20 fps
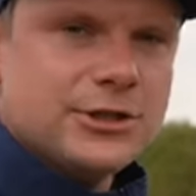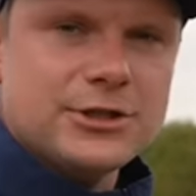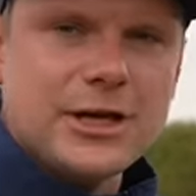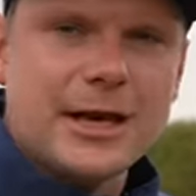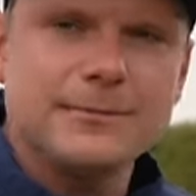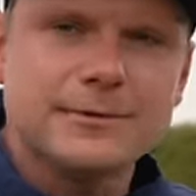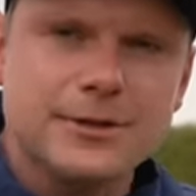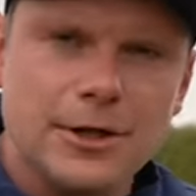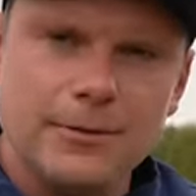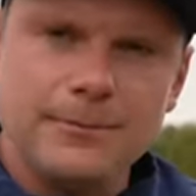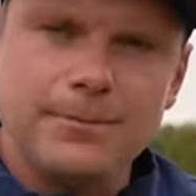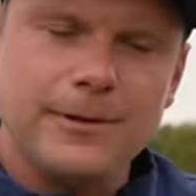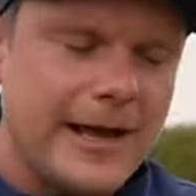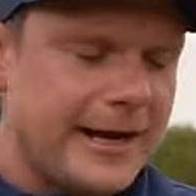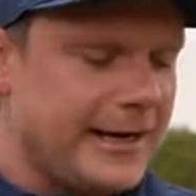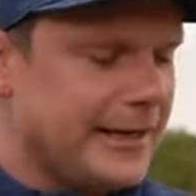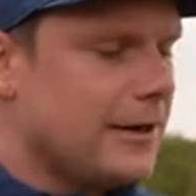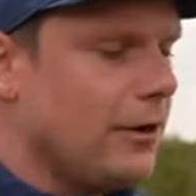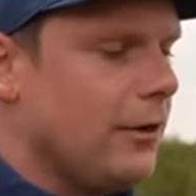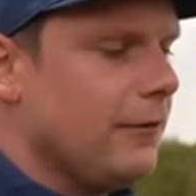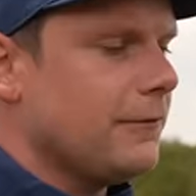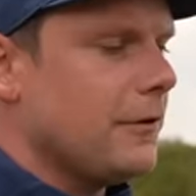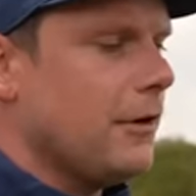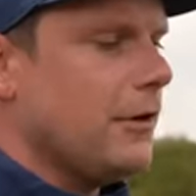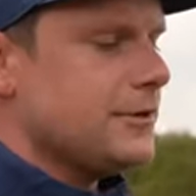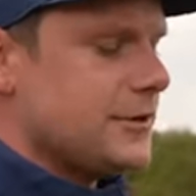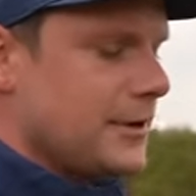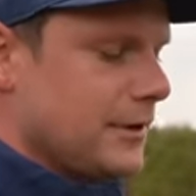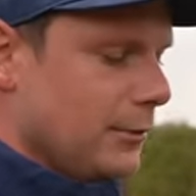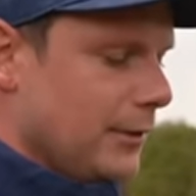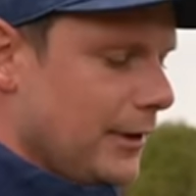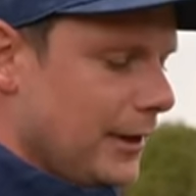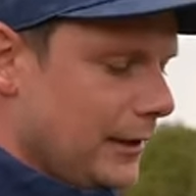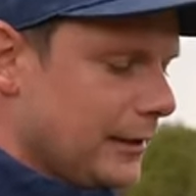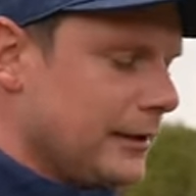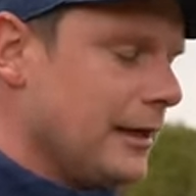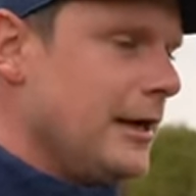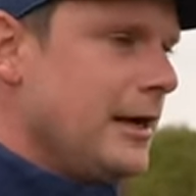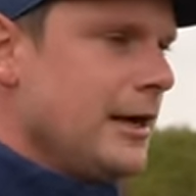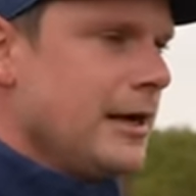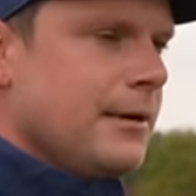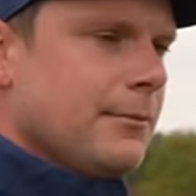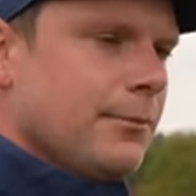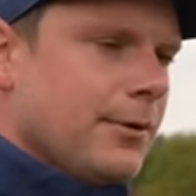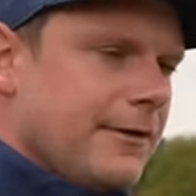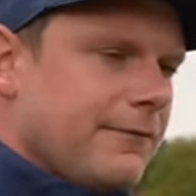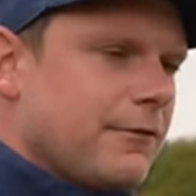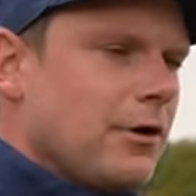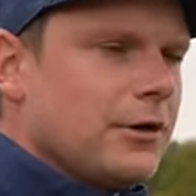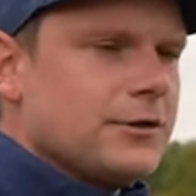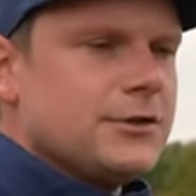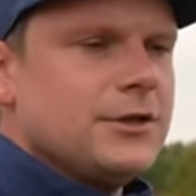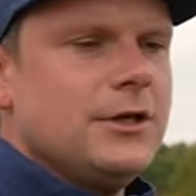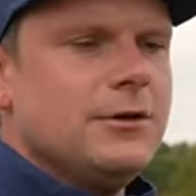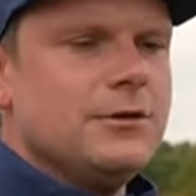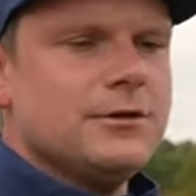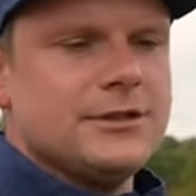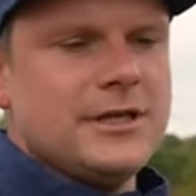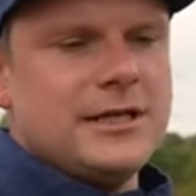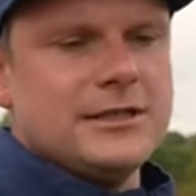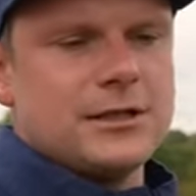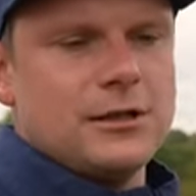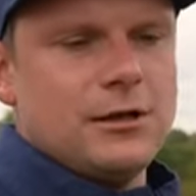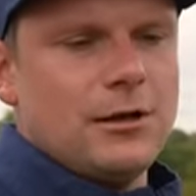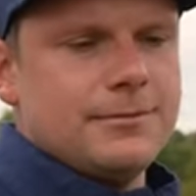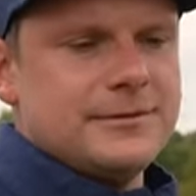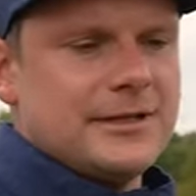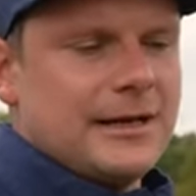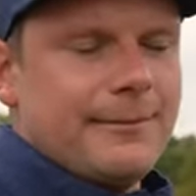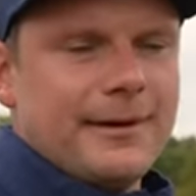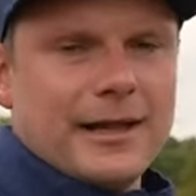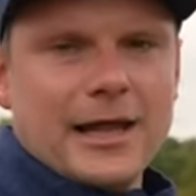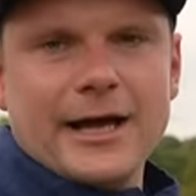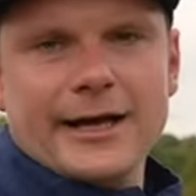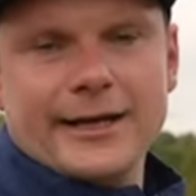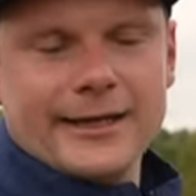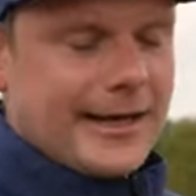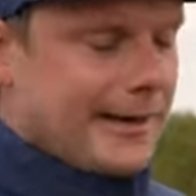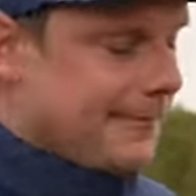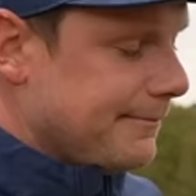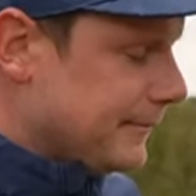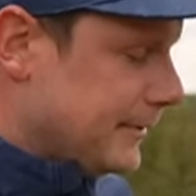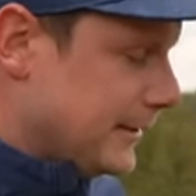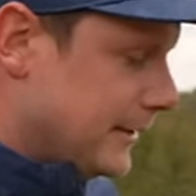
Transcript: James, go and play any golf course in the world, but you've got to use these clubs, I'd be like, yep,